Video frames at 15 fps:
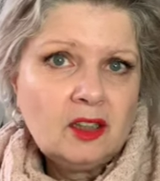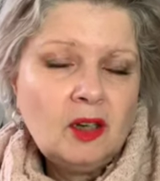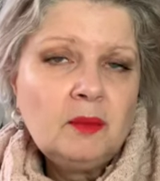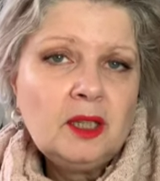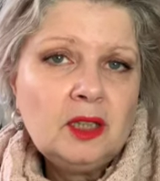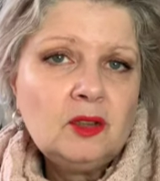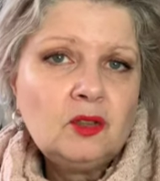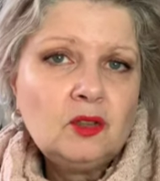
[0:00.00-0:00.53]

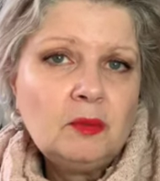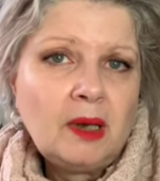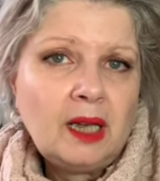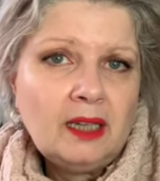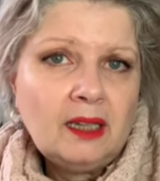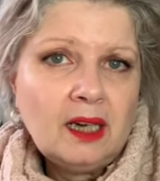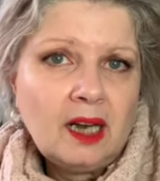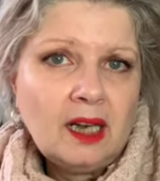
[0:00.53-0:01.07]
into my
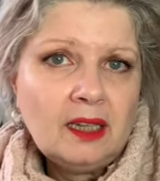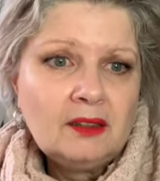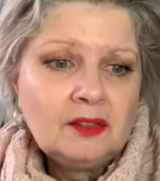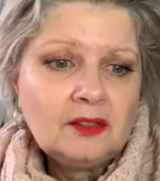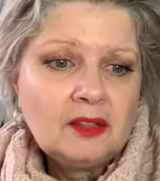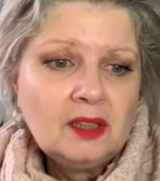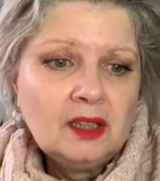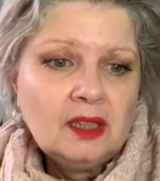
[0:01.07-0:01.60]

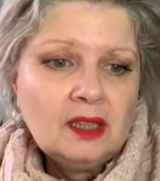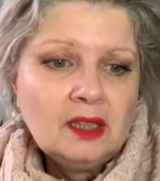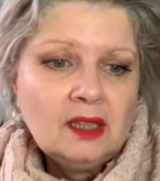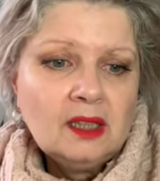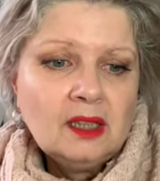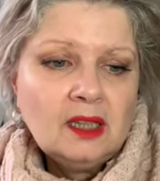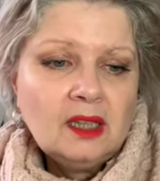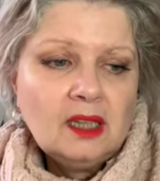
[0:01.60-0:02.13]
life,
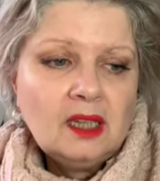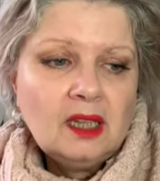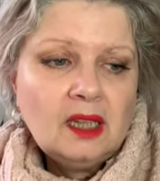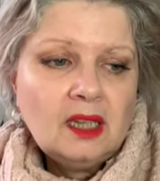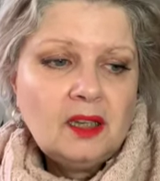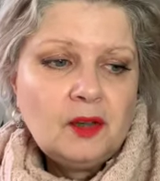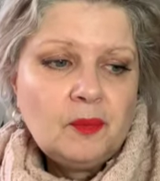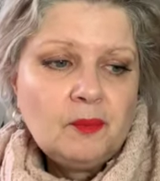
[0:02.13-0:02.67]

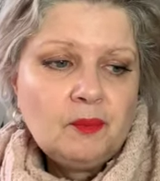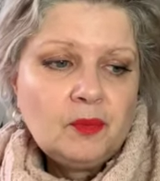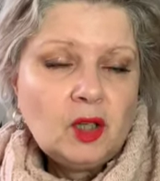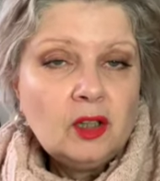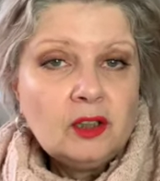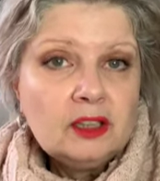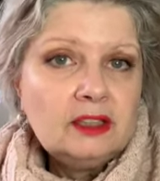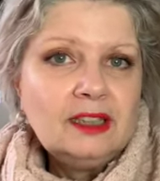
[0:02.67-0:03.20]

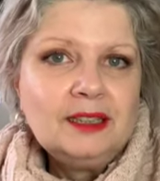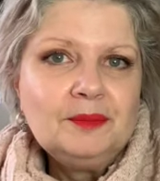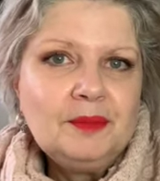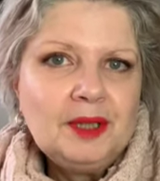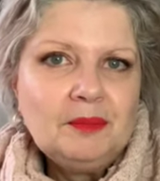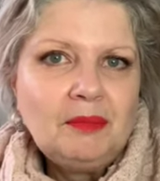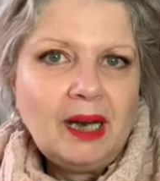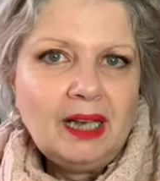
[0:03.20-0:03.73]
other than me
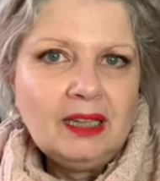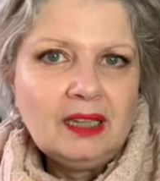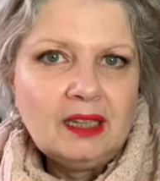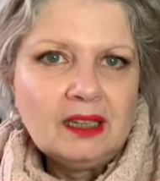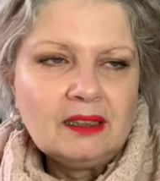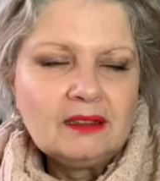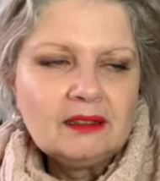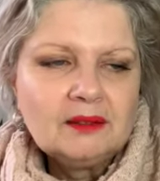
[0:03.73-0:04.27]
buying
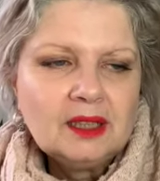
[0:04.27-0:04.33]
it.